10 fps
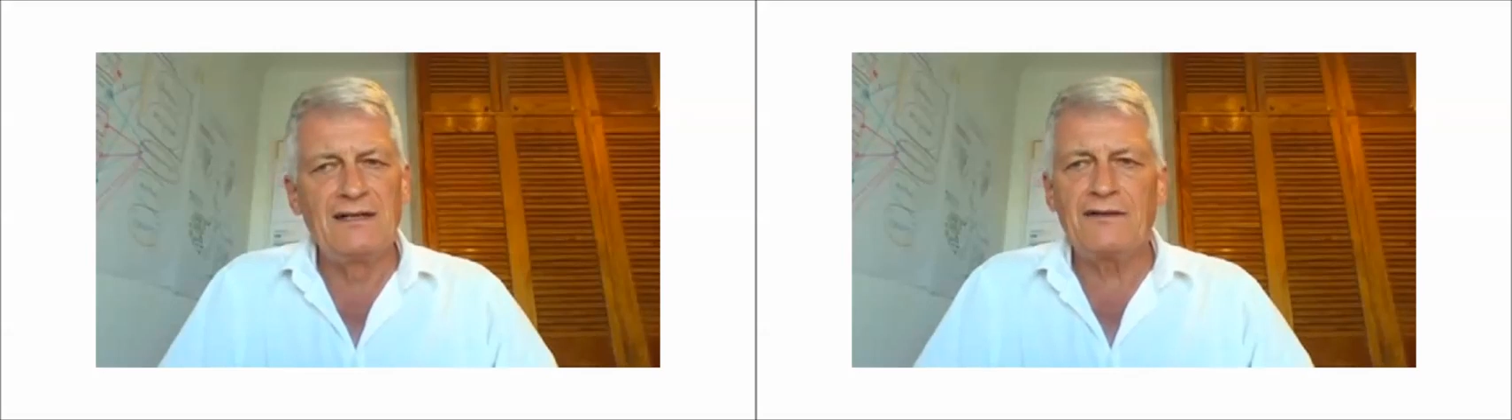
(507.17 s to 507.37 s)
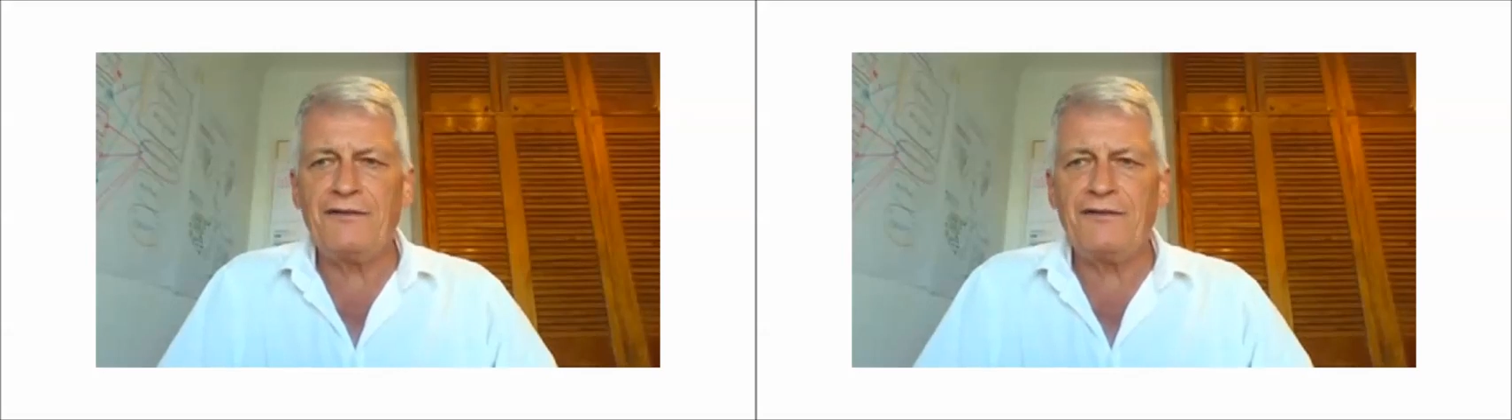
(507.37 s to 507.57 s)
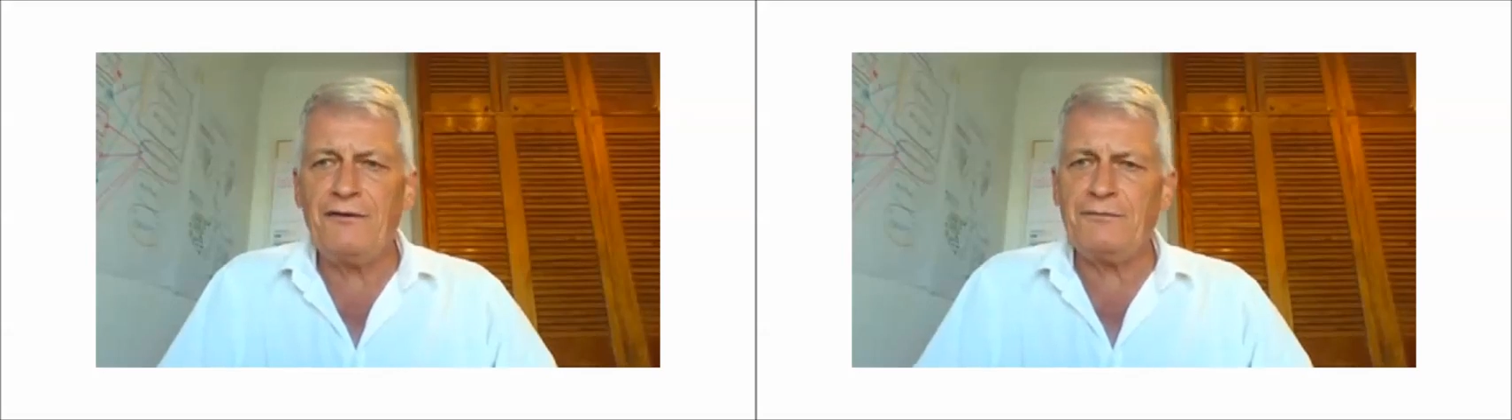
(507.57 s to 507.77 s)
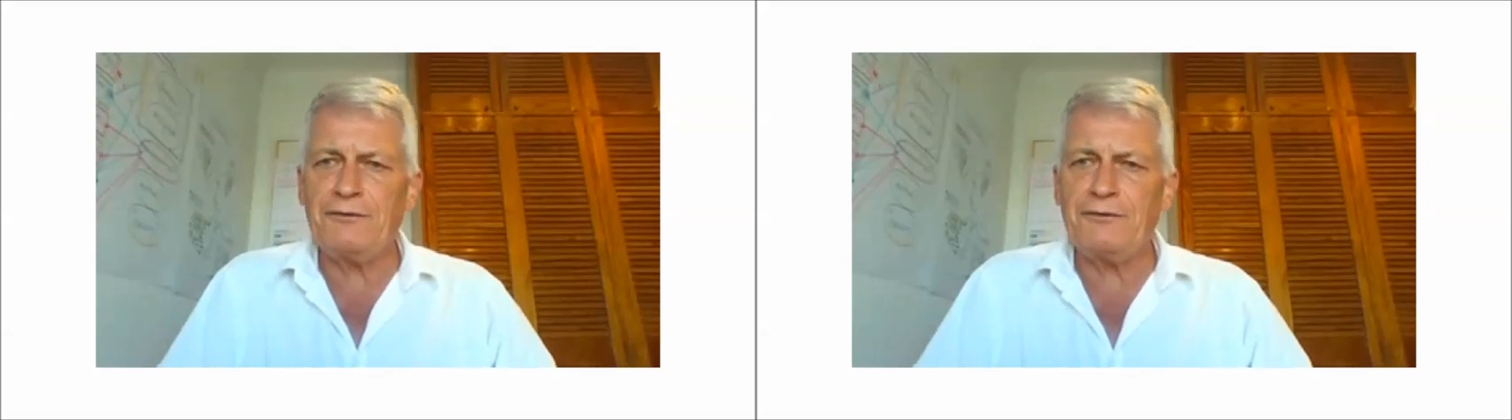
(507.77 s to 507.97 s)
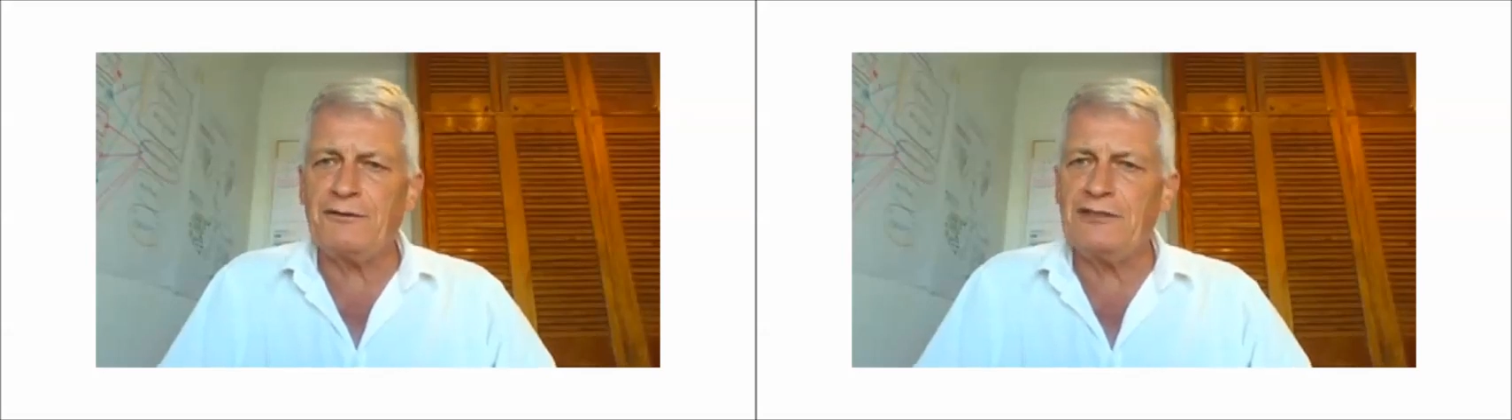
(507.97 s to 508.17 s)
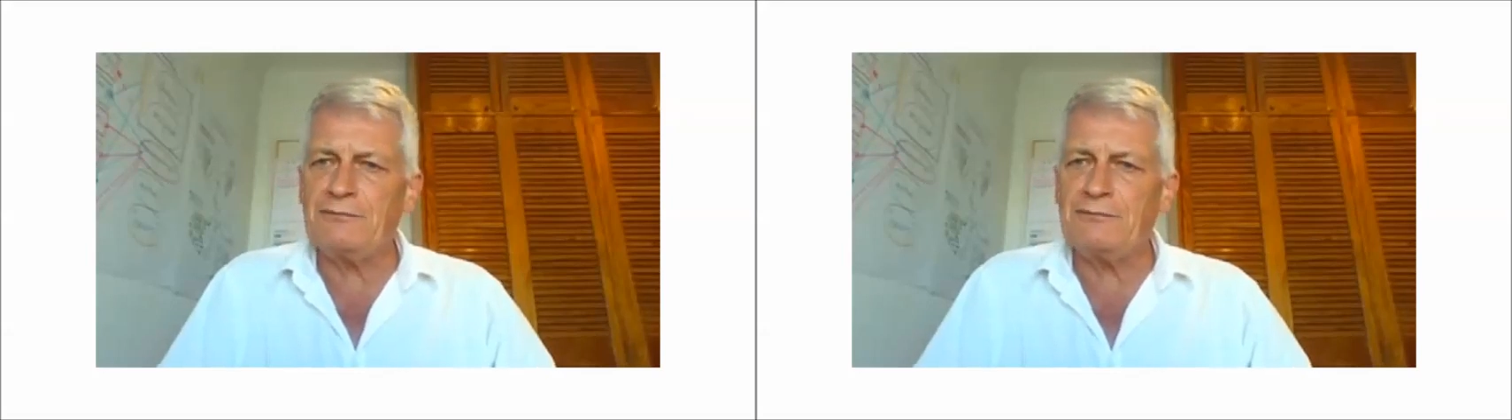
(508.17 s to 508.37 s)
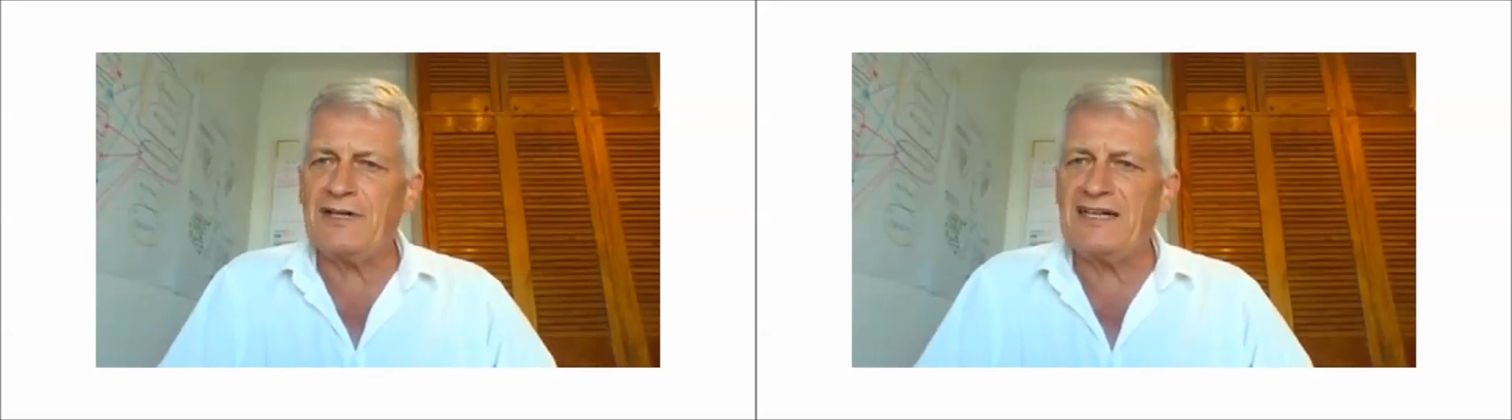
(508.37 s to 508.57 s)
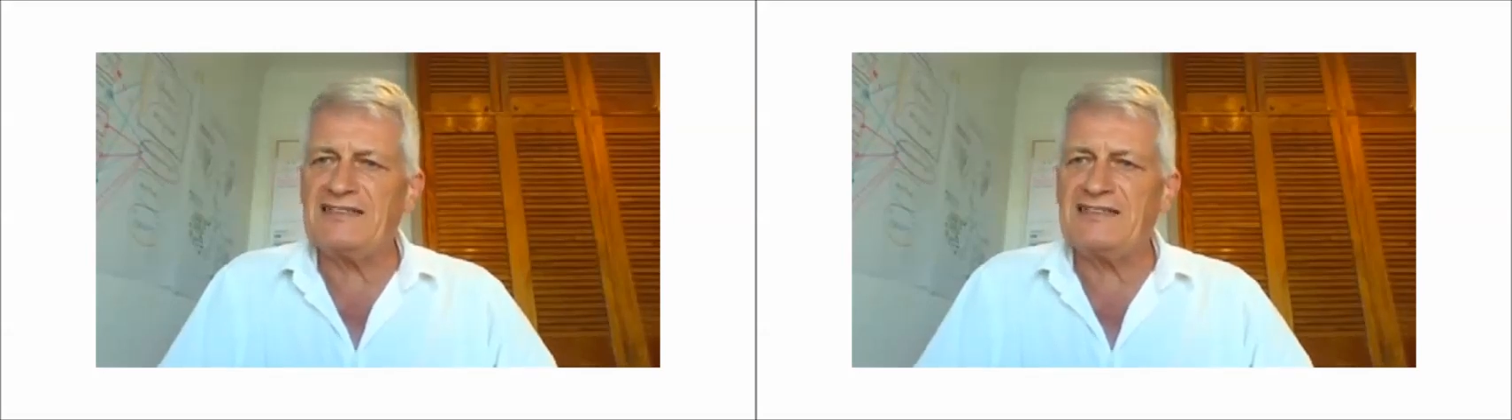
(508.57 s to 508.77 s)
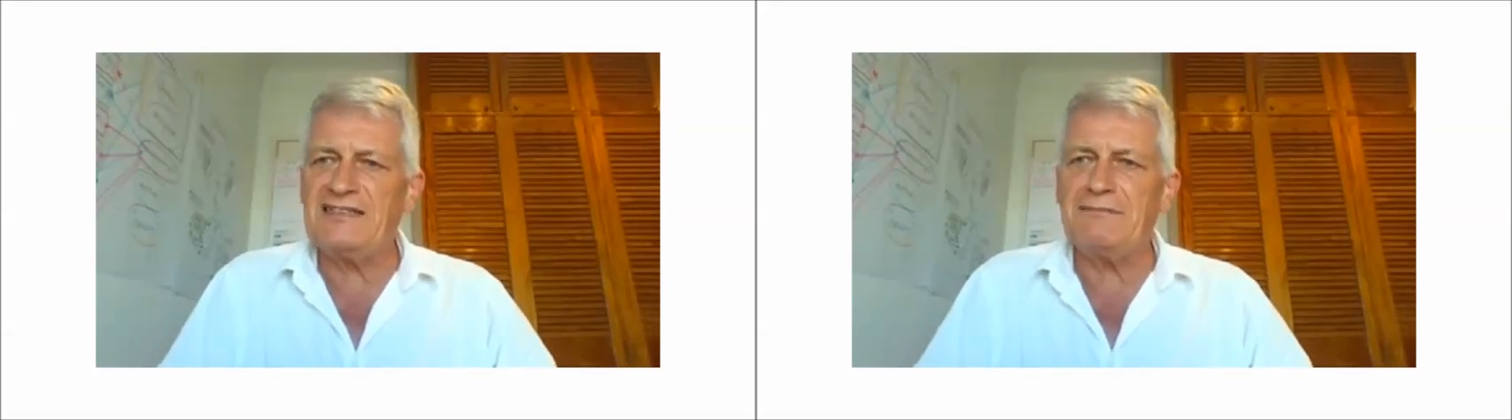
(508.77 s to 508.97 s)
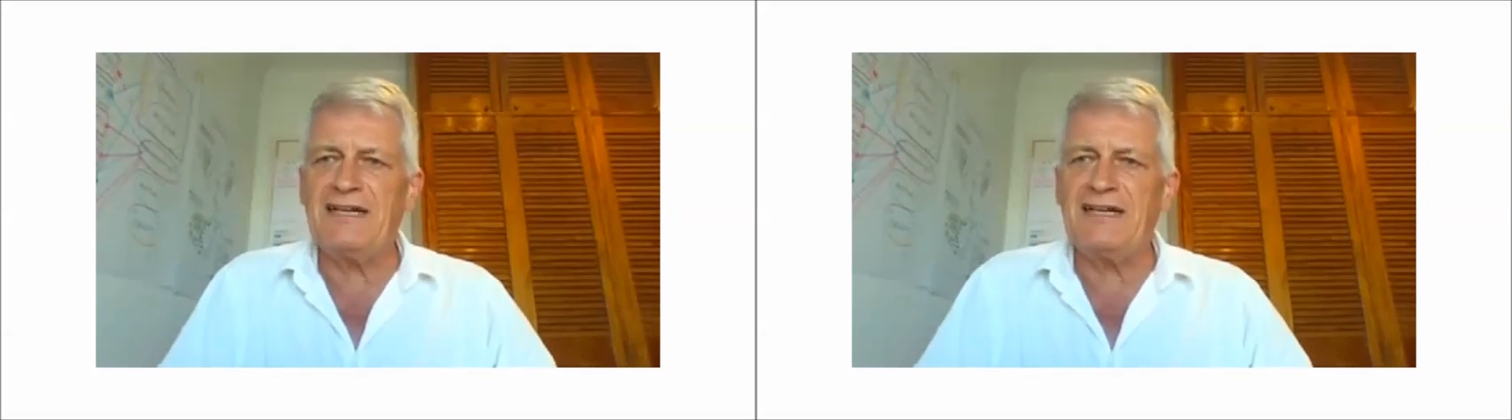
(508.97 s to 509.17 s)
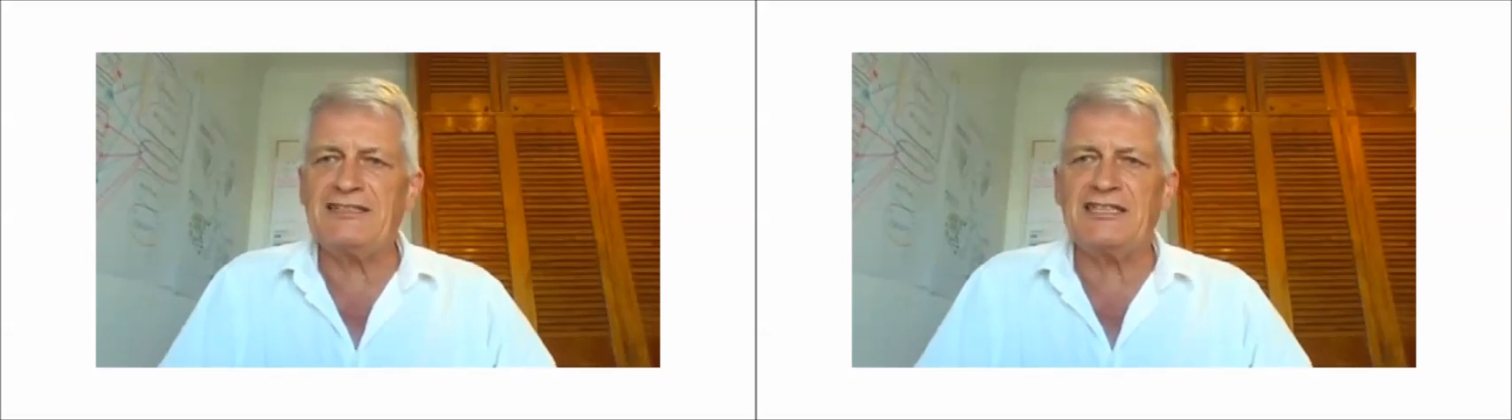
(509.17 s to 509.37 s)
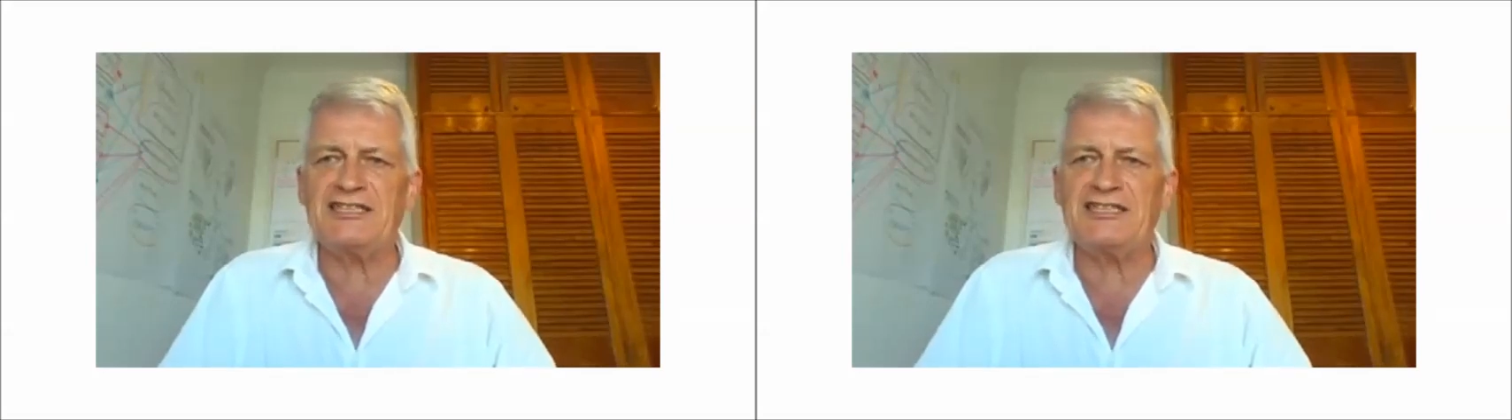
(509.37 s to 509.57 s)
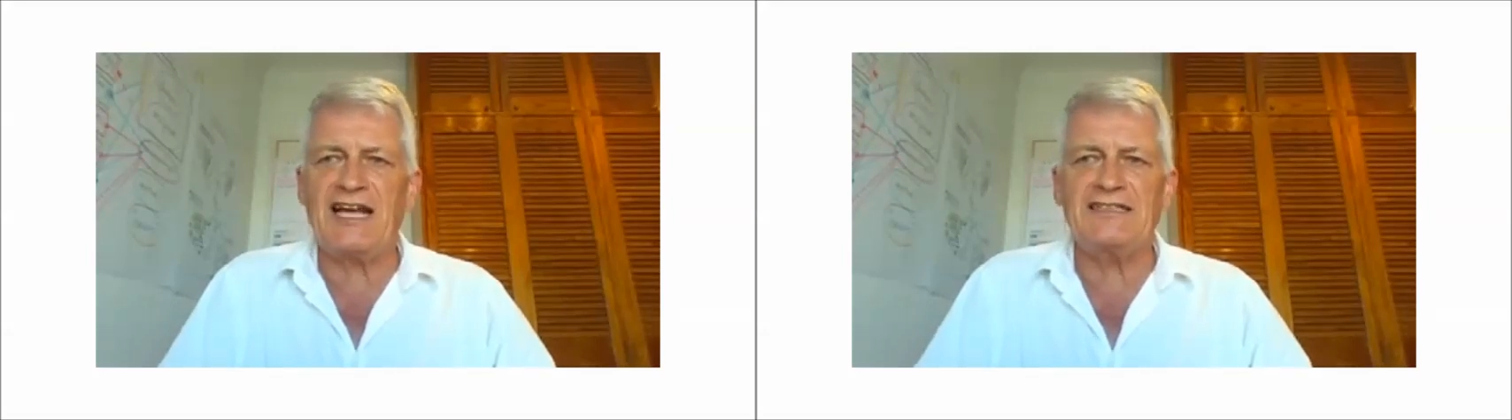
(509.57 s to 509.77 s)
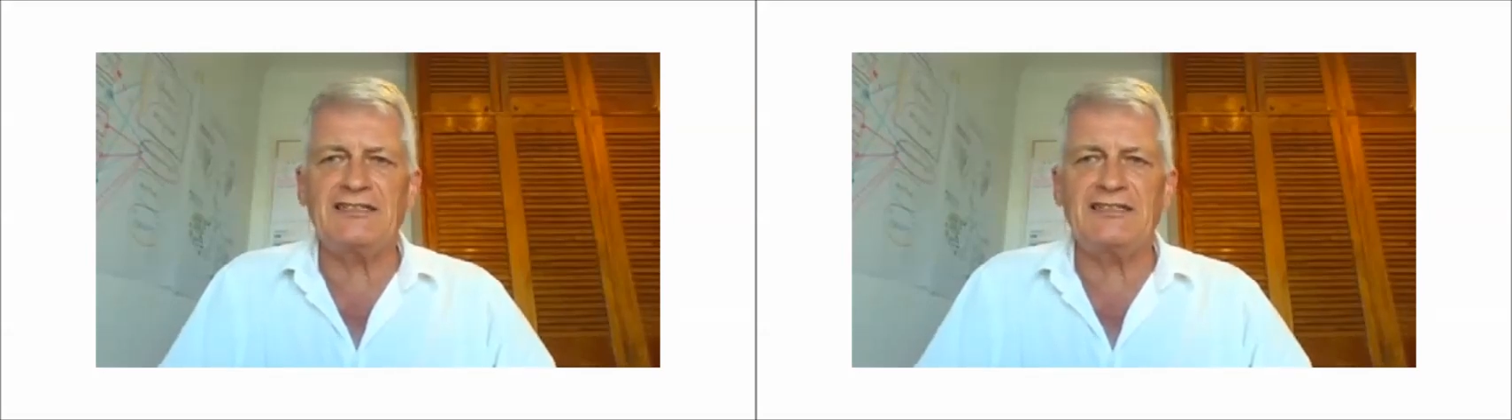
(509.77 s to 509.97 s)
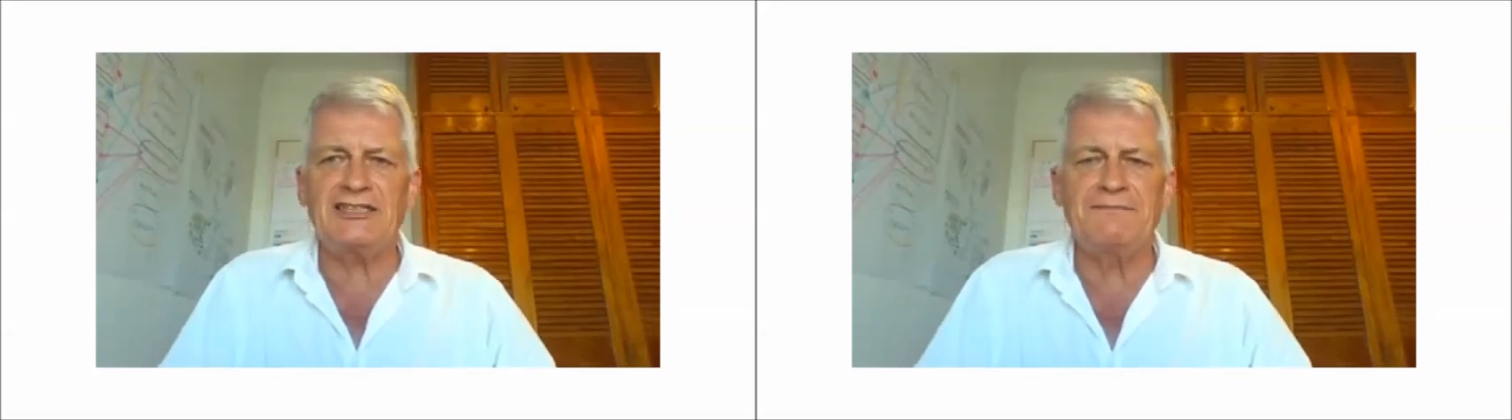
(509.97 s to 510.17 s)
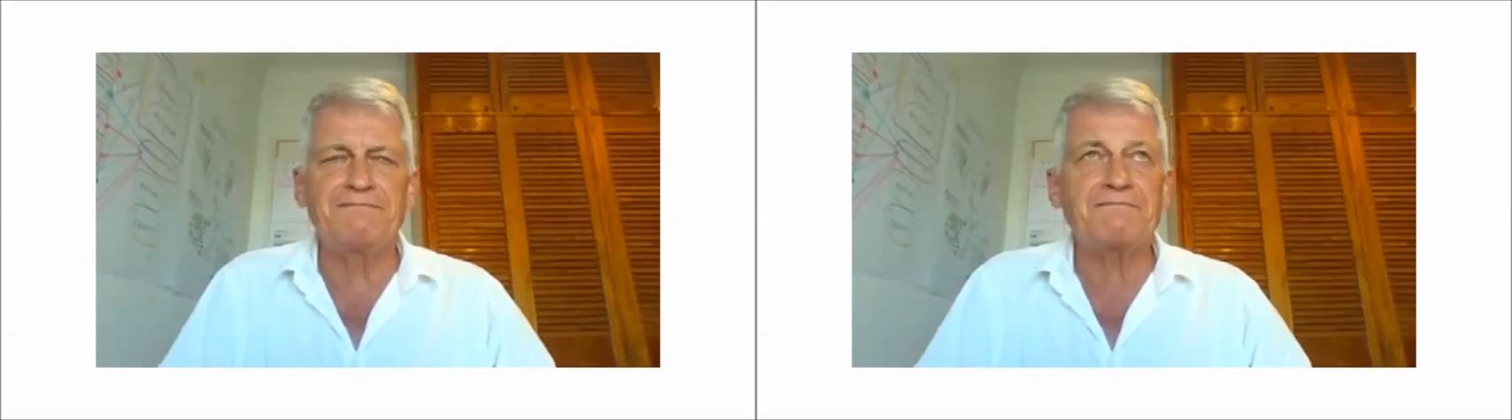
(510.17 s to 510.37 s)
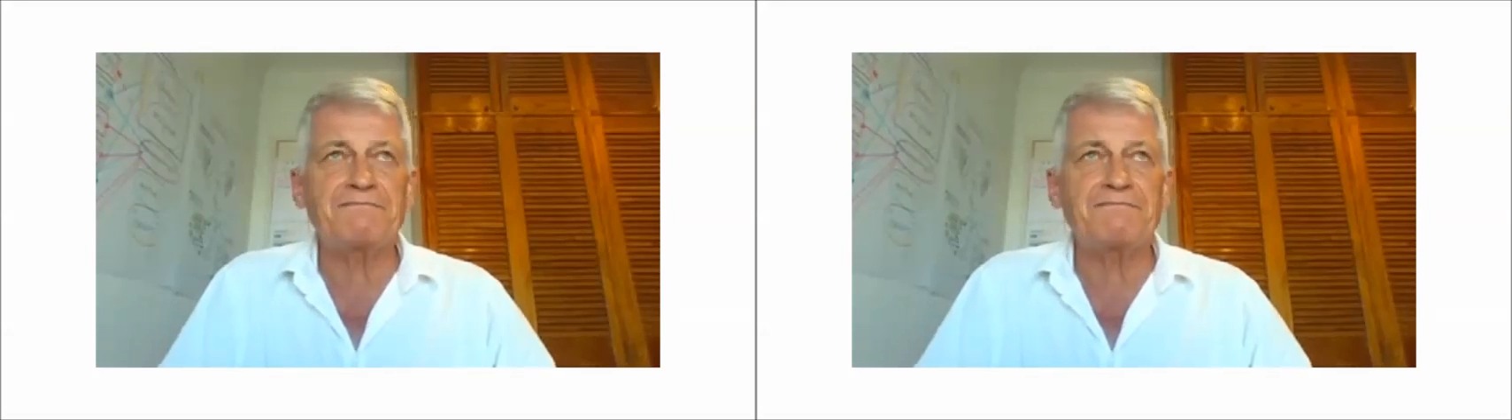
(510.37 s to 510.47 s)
The third point where I see a major challenge